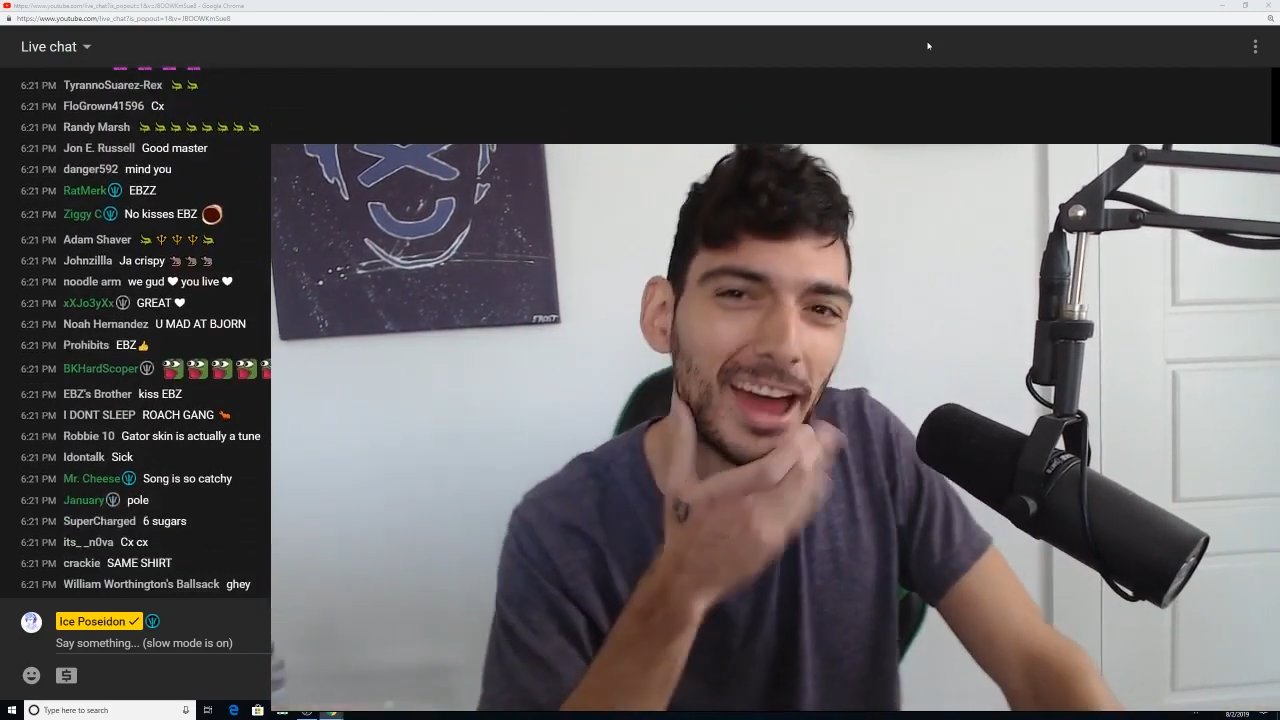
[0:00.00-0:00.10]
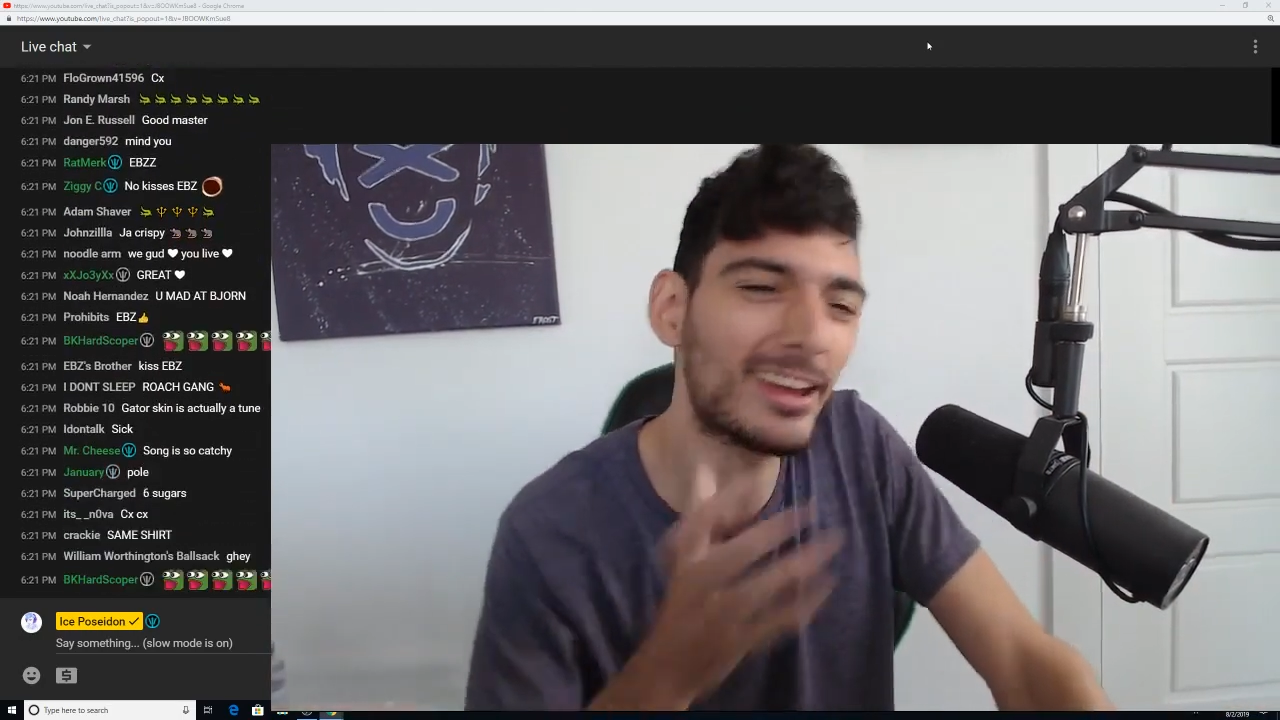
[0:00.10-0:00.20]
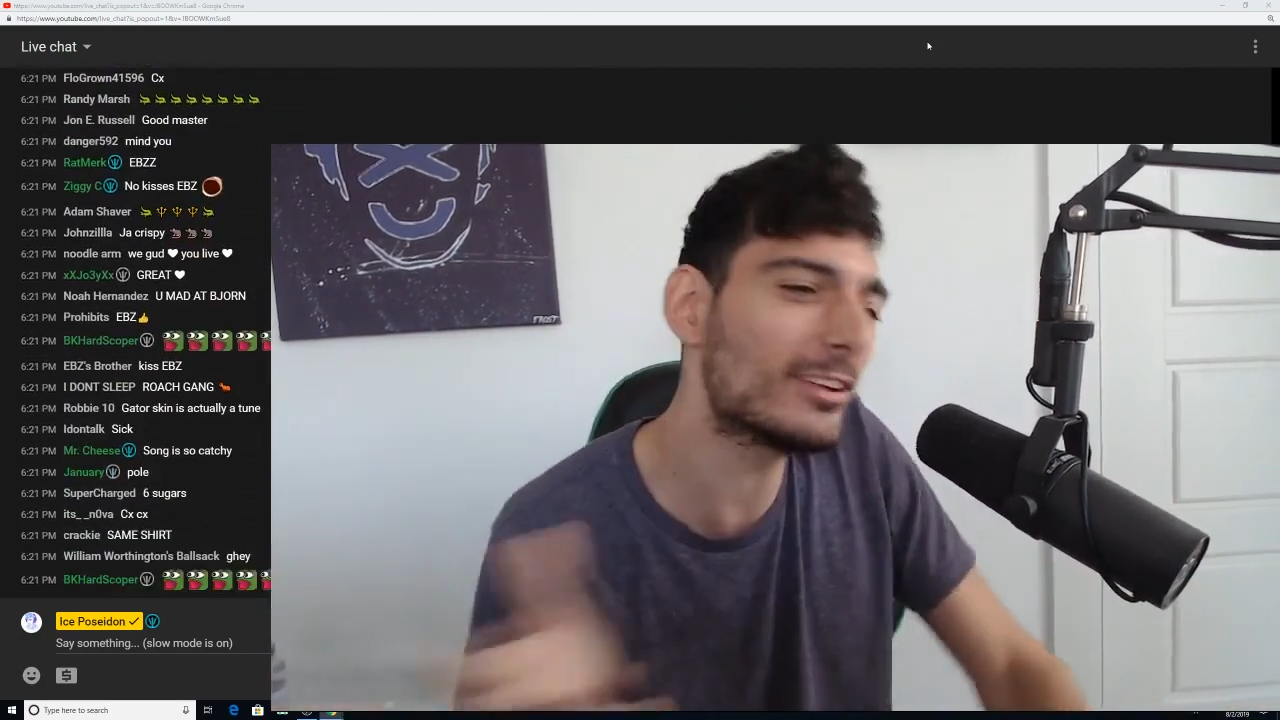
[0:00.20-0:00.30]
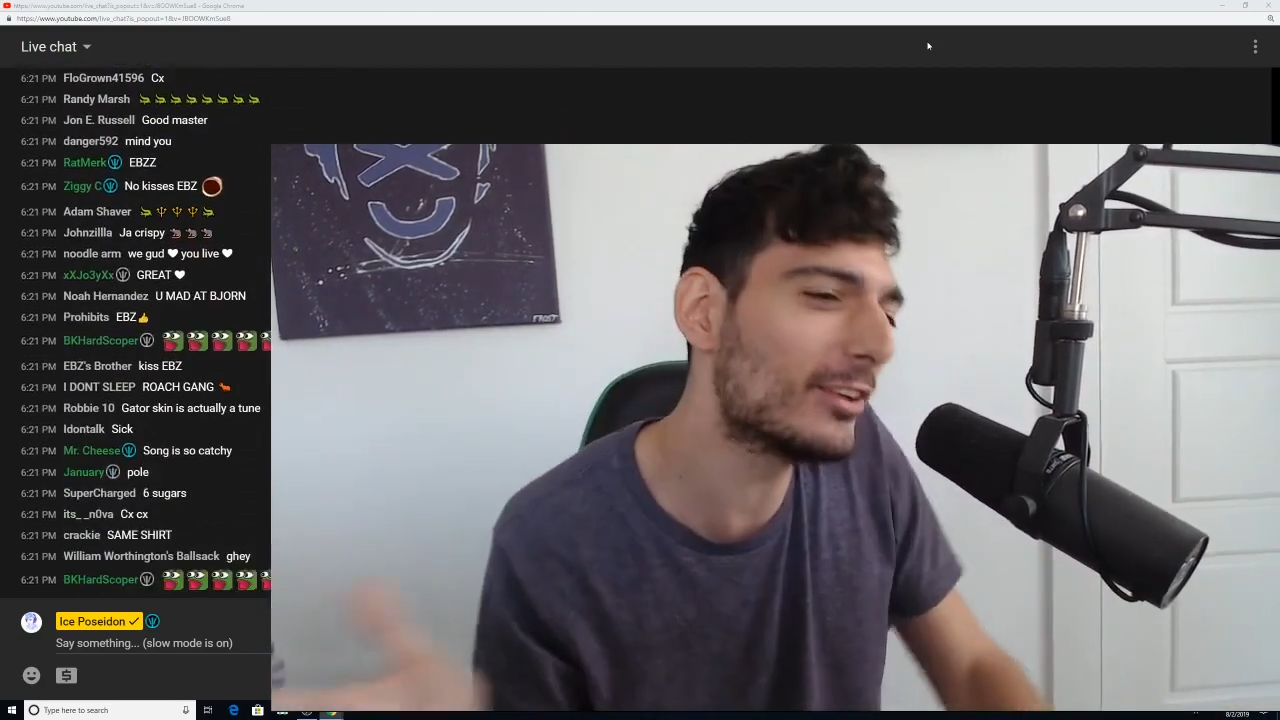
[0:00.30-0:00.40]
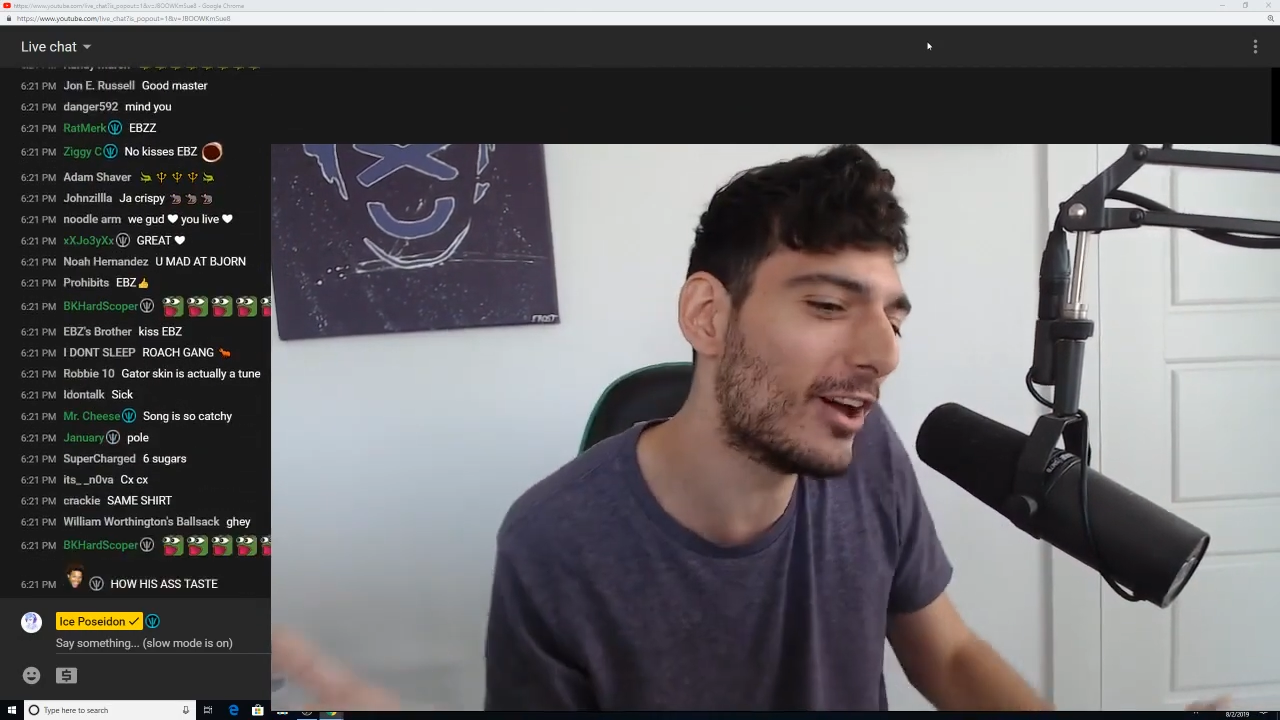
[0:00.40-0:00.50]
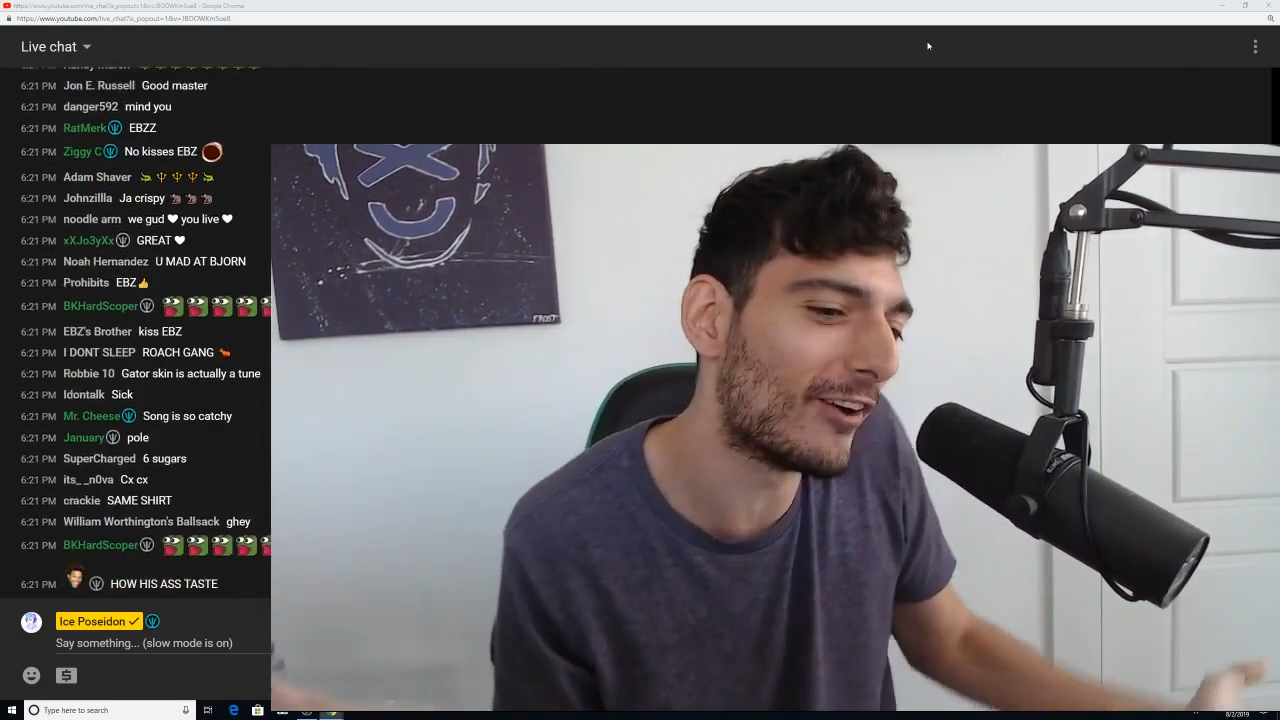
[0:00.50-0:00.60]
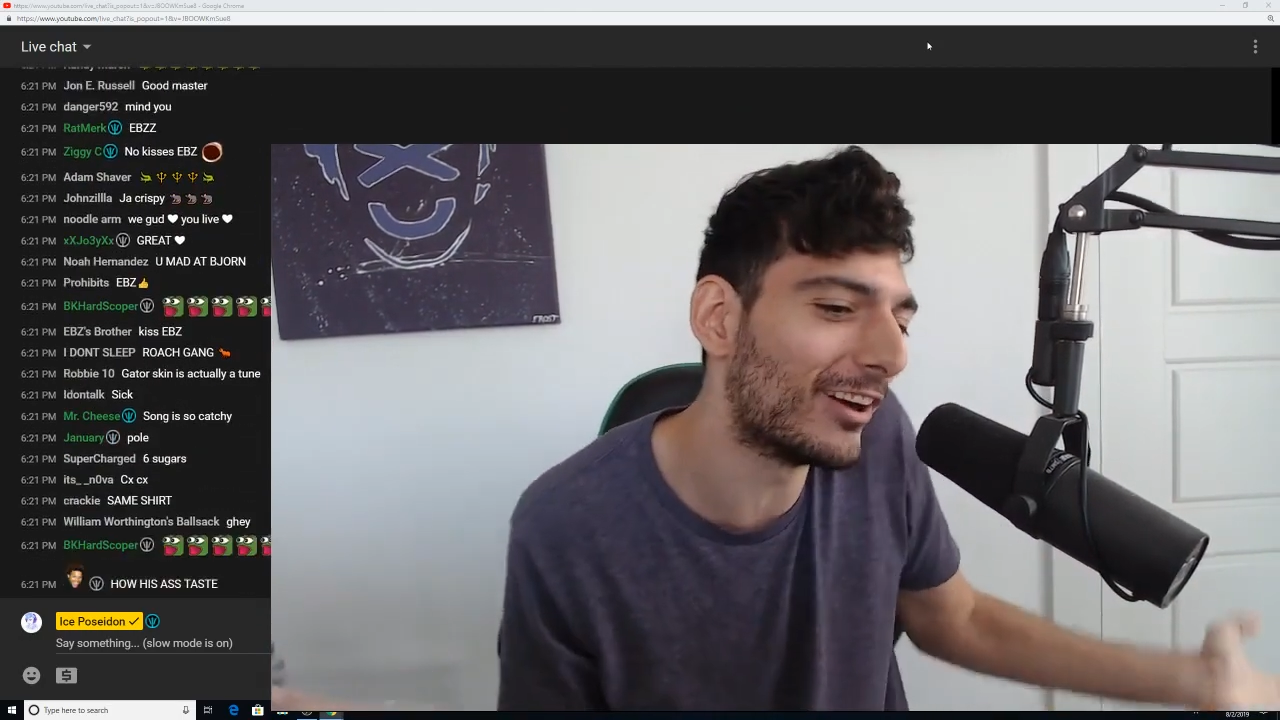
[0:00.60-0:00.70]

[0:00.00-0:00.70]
I don't know.